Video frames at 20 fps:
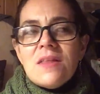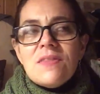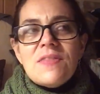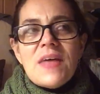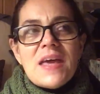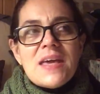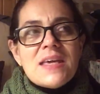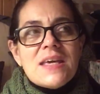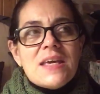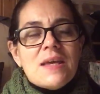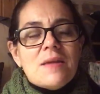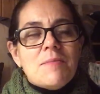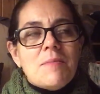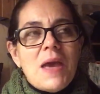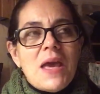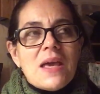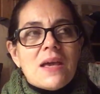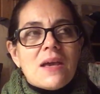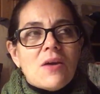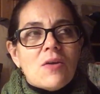They can
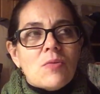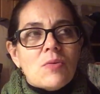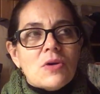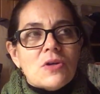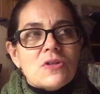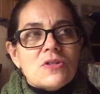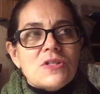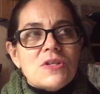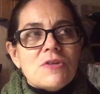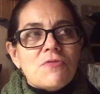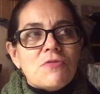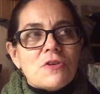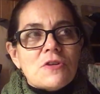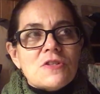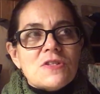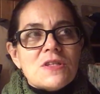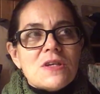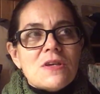make a real difference